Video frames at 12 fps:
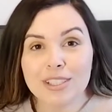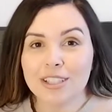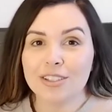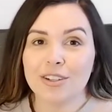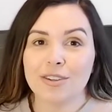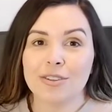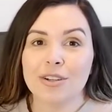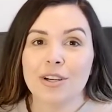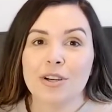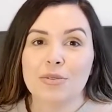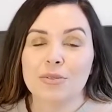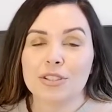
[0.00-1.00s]
I know
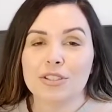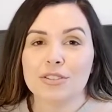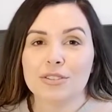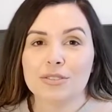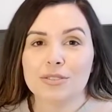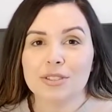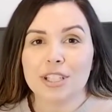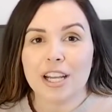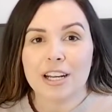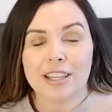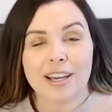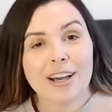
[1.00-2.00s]
when you get
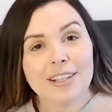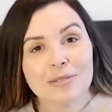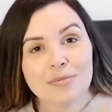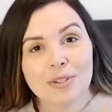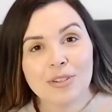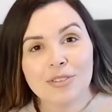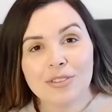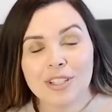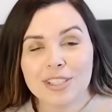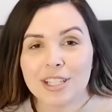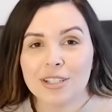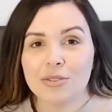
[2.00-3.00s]
out of the hospital, they
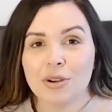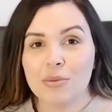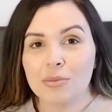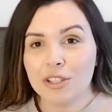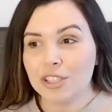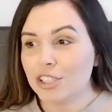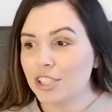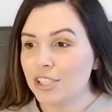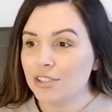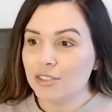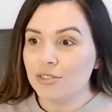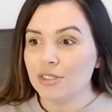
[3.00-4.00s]
send you home with a sheet
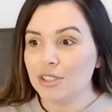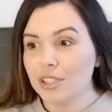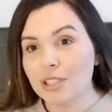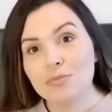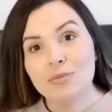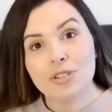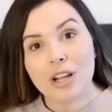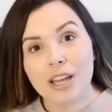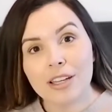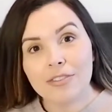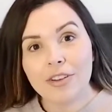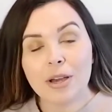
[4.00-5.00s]
so you can keep
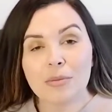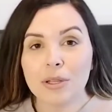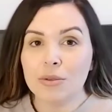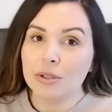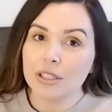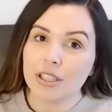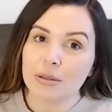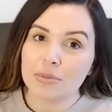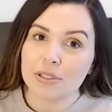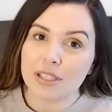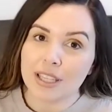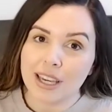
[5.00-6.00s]
track of how many wet
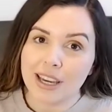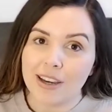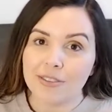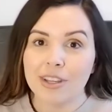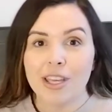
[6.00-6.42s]
diapers they have,